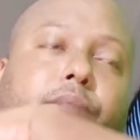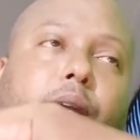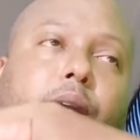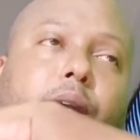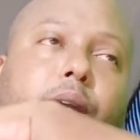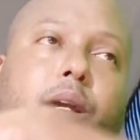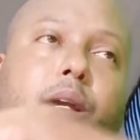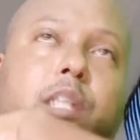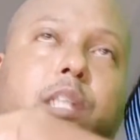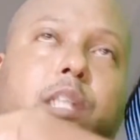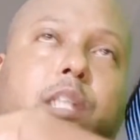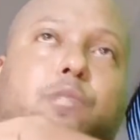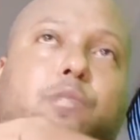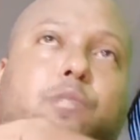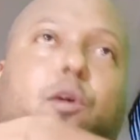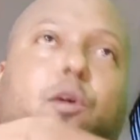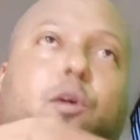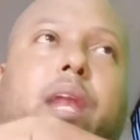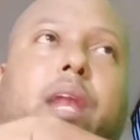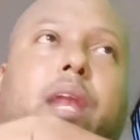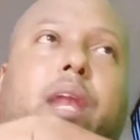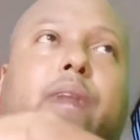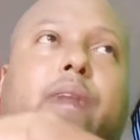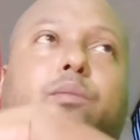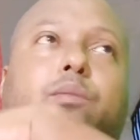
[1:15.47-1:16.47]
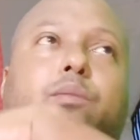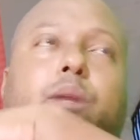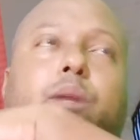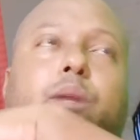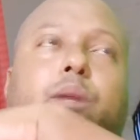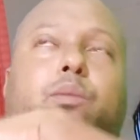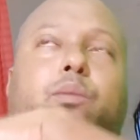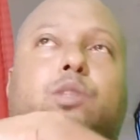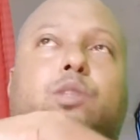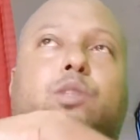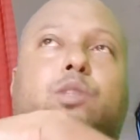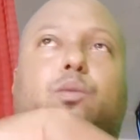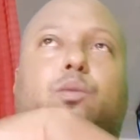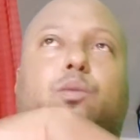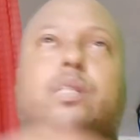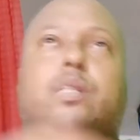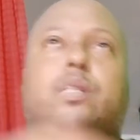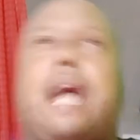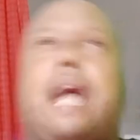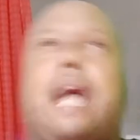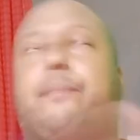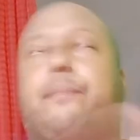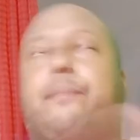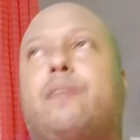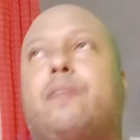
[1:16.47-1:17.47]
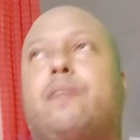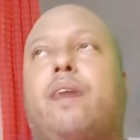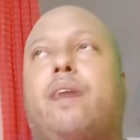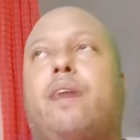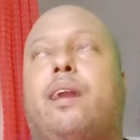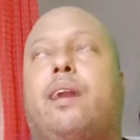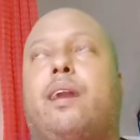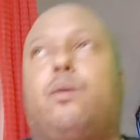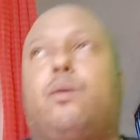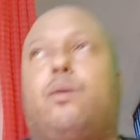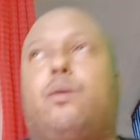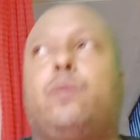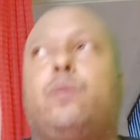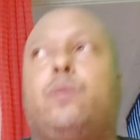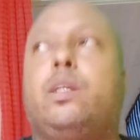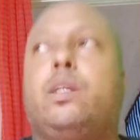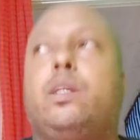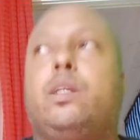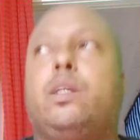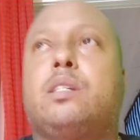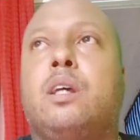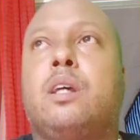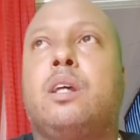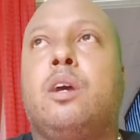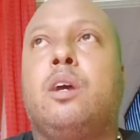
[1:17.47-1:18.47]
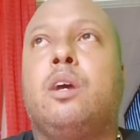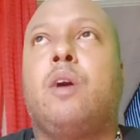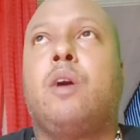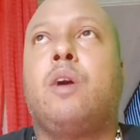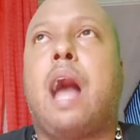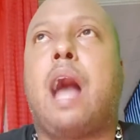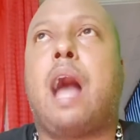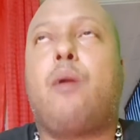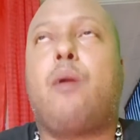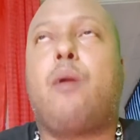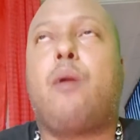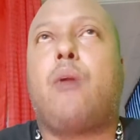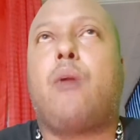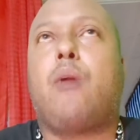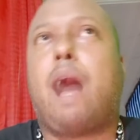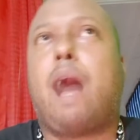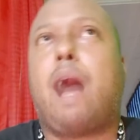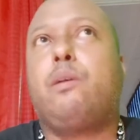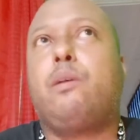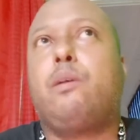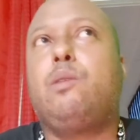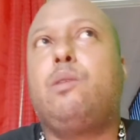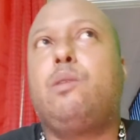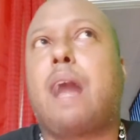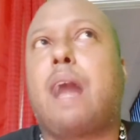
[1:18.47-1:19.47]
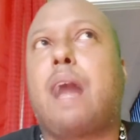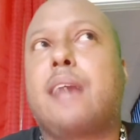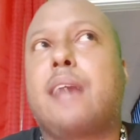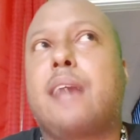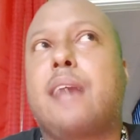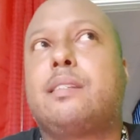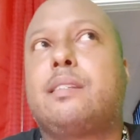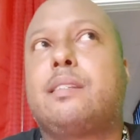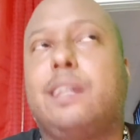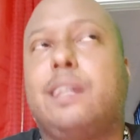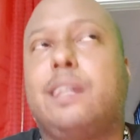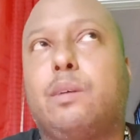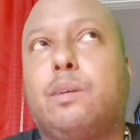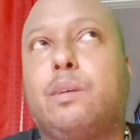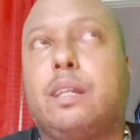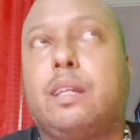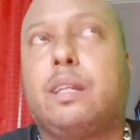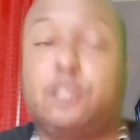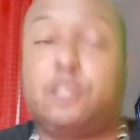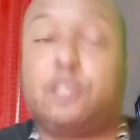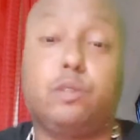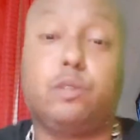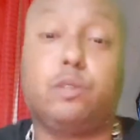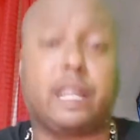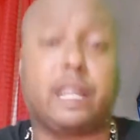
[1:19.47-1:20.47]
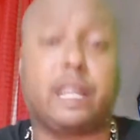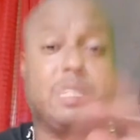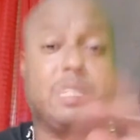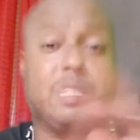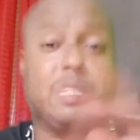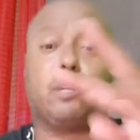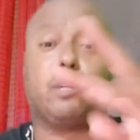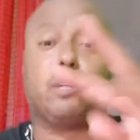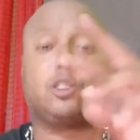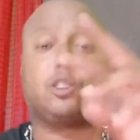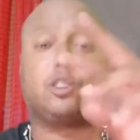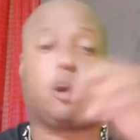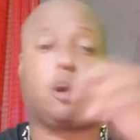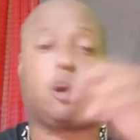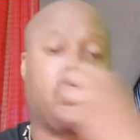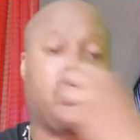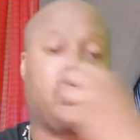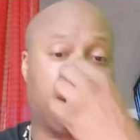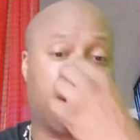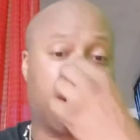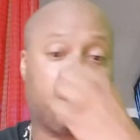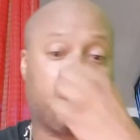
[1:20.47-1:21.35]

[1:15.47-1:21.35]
It's more like what's happening right now. How are you guys dealing? It's two things I want to talk about.